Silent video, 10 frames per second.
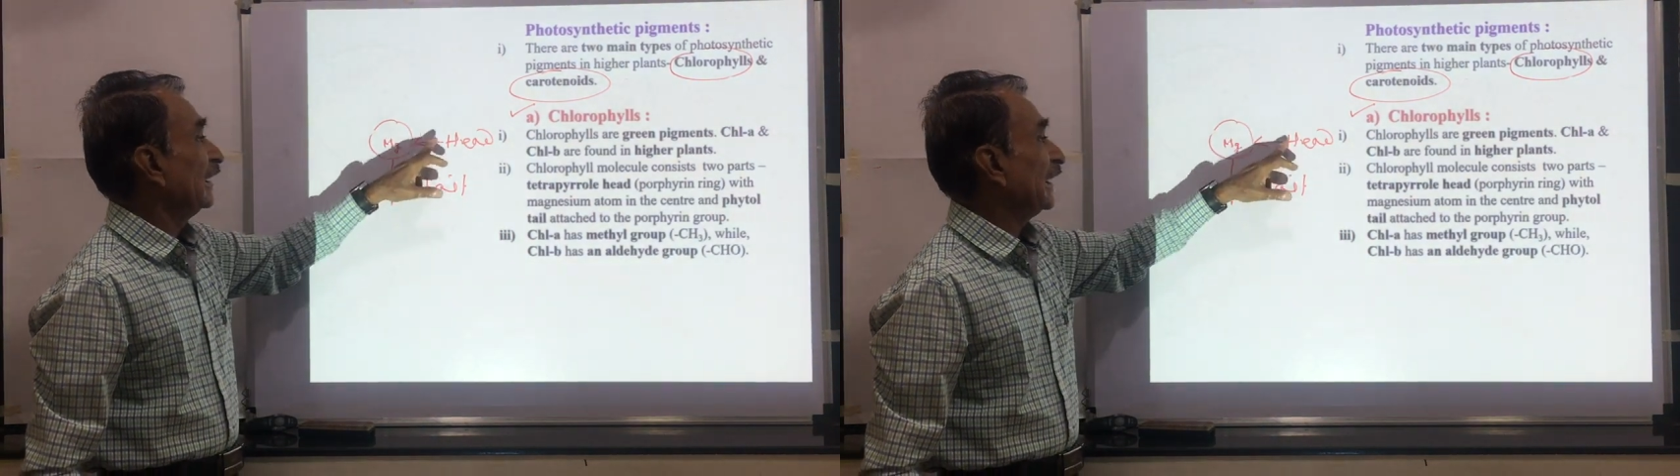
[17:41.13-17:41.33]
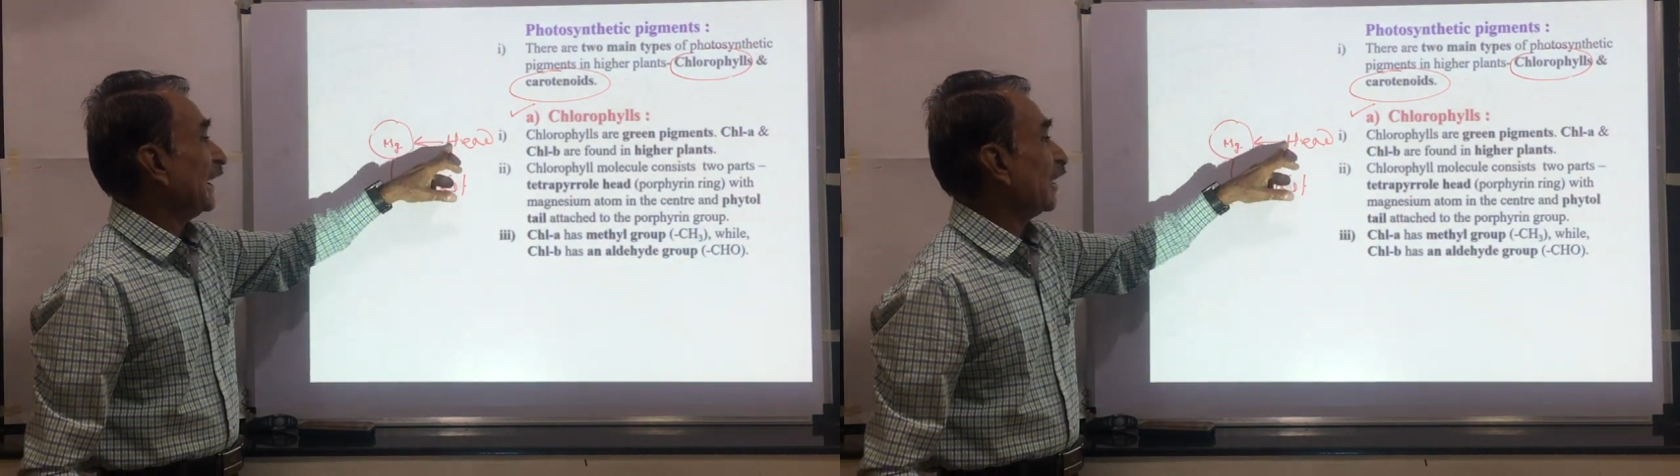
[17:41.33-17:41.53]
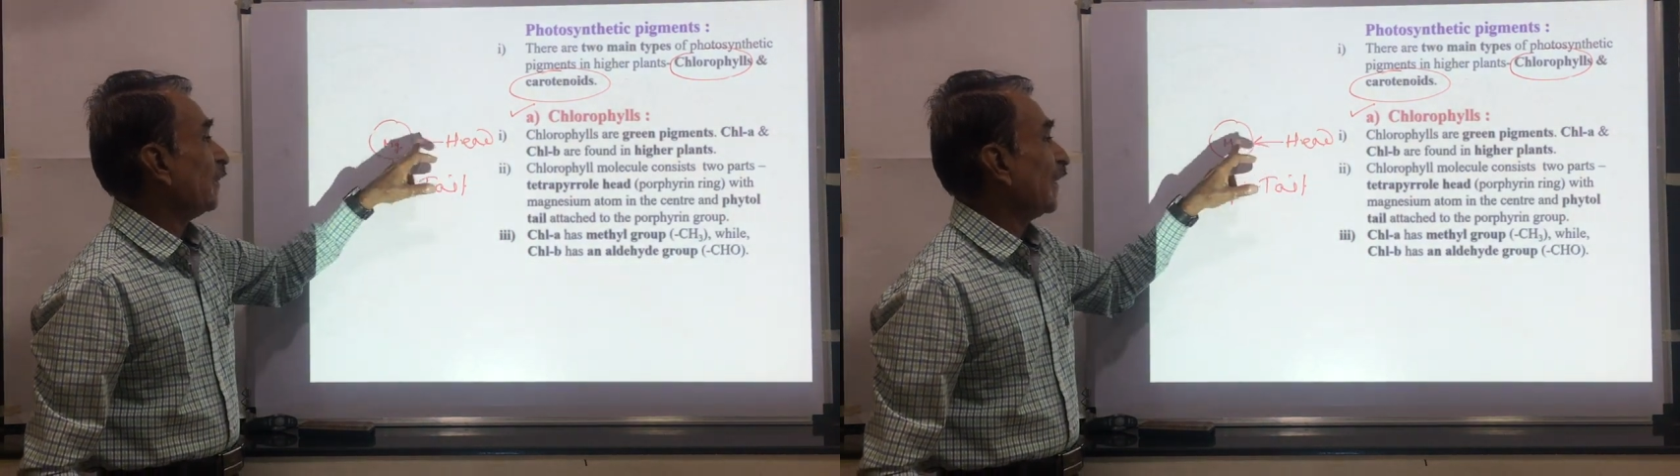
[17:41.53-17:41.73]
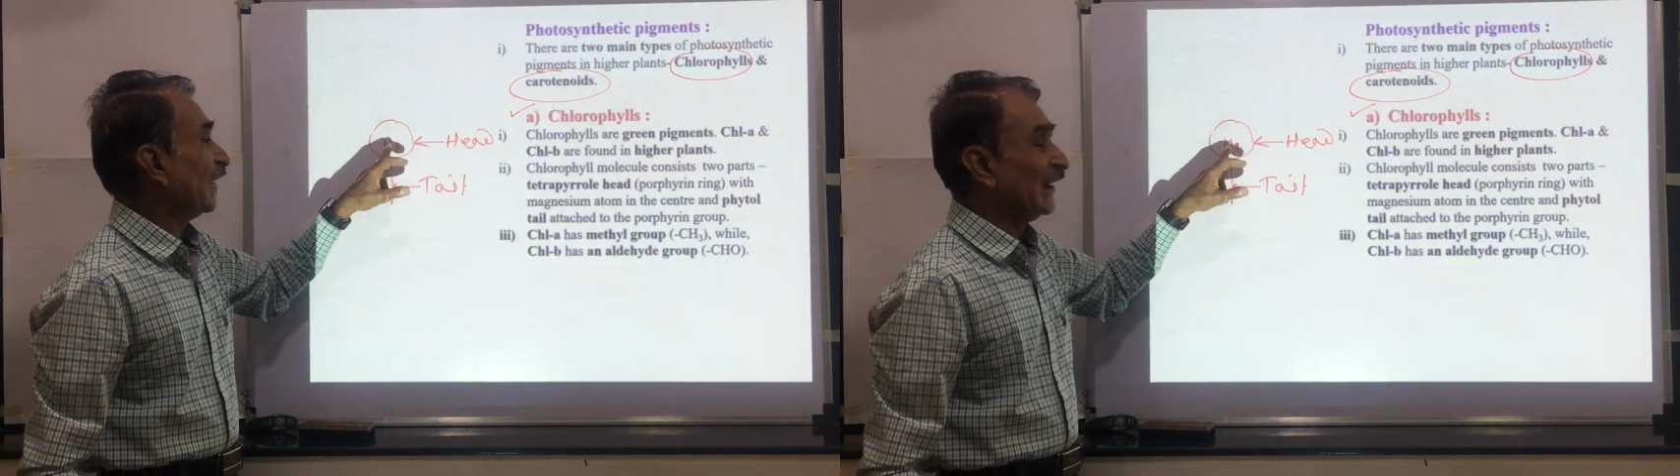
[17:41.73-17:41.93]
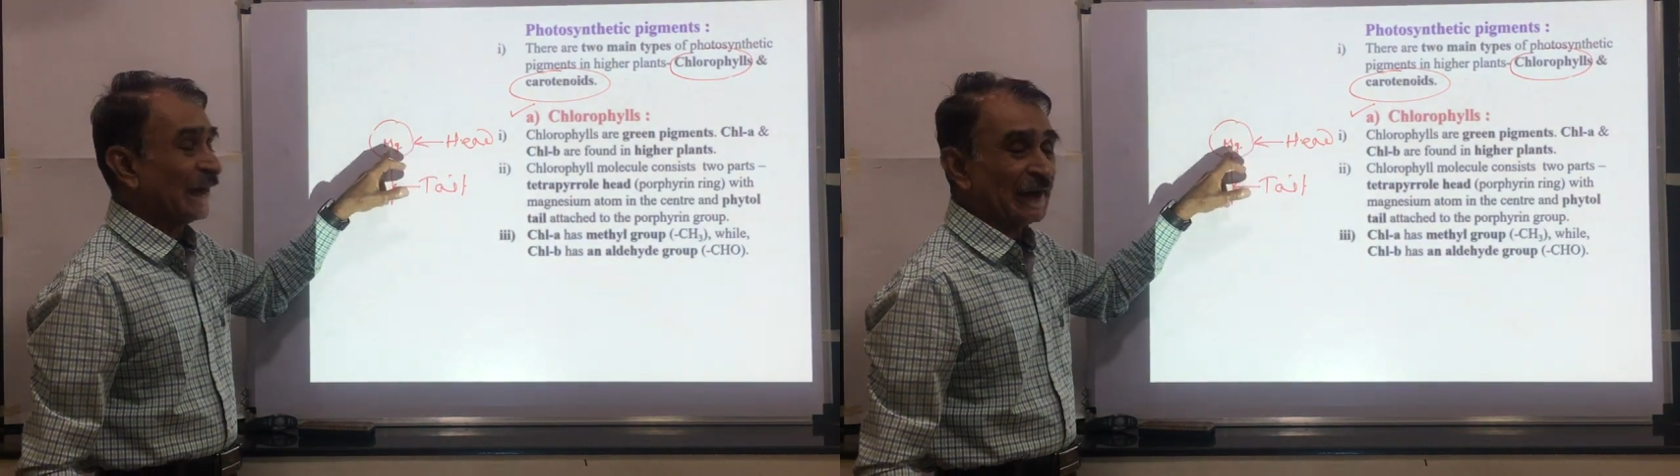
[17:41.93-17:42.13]

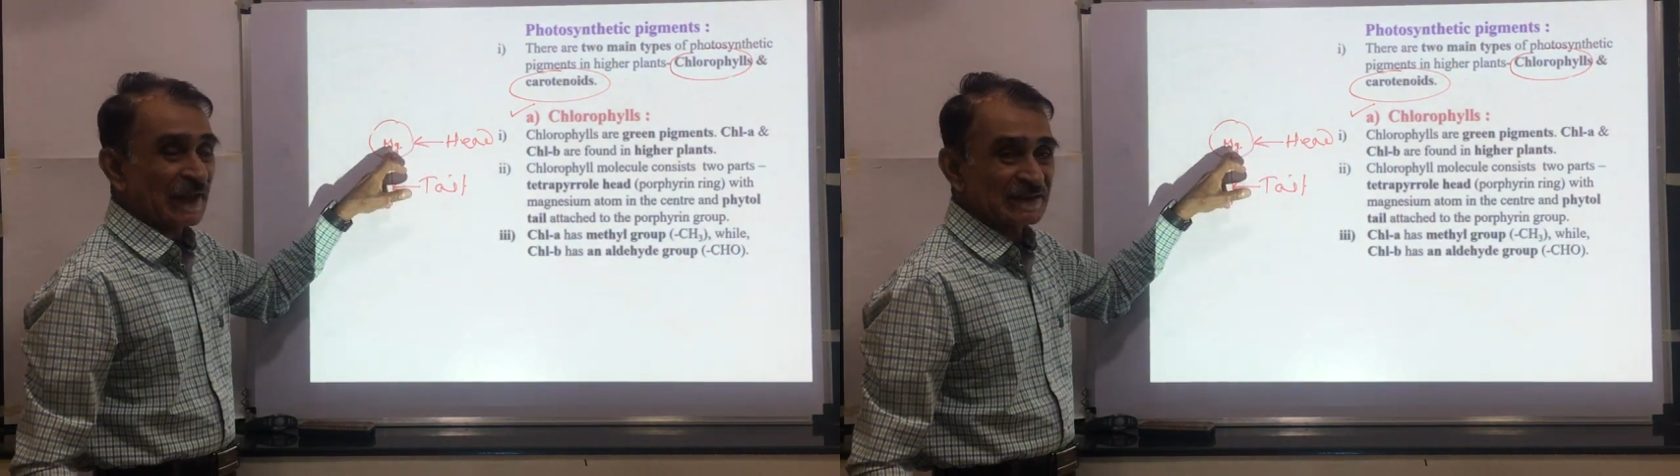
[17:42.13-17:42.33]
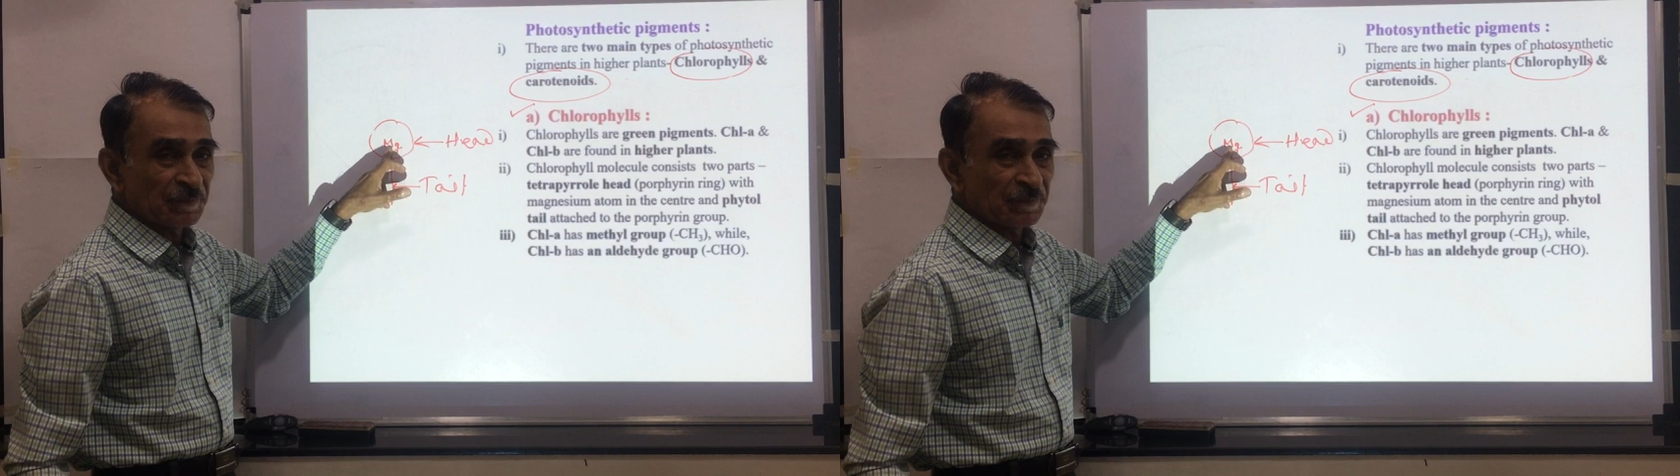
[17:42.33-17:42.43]
Tetrapyral head has